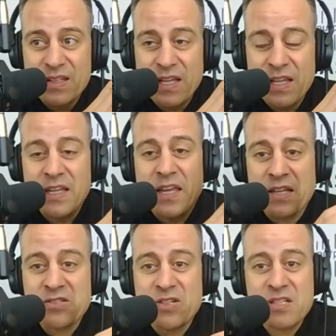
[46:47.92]
then the
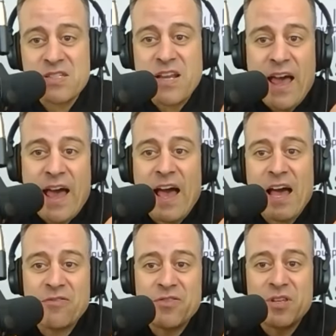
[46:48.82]
cancer doesn't
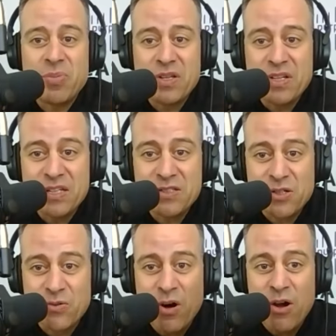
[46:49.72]
have the ability to
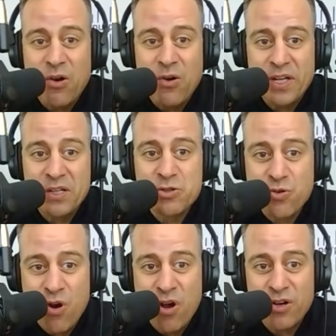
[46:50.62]
grow and get
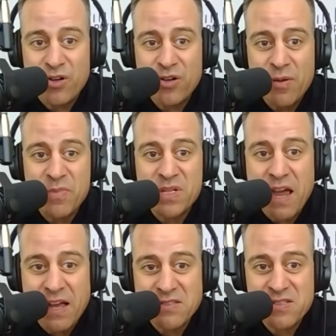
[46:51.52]
stronger and
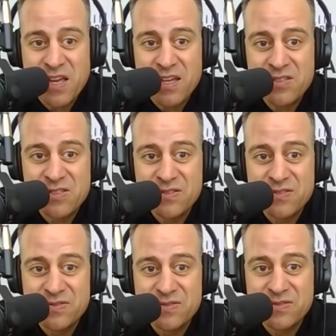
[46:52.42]
metastasize.
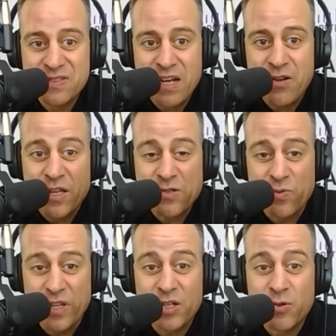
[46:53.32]
I know uh, that's
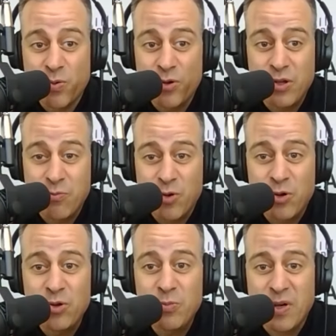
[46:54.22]
really crude and
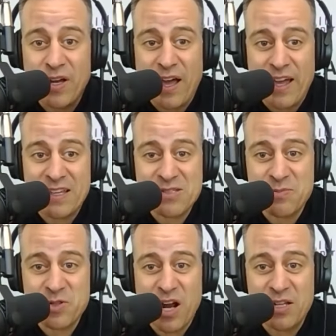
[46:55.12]
rude, but I guess
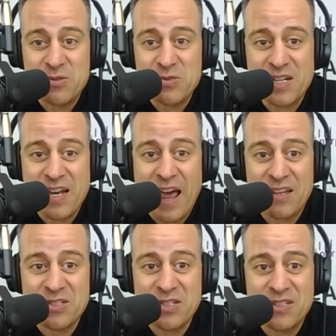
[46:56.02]
I'm trying to use an
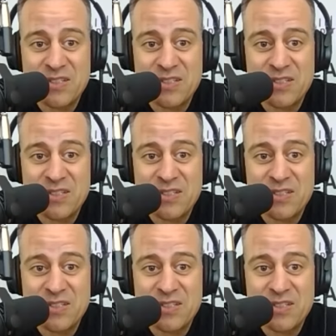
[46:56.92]
analogy. Uh, in,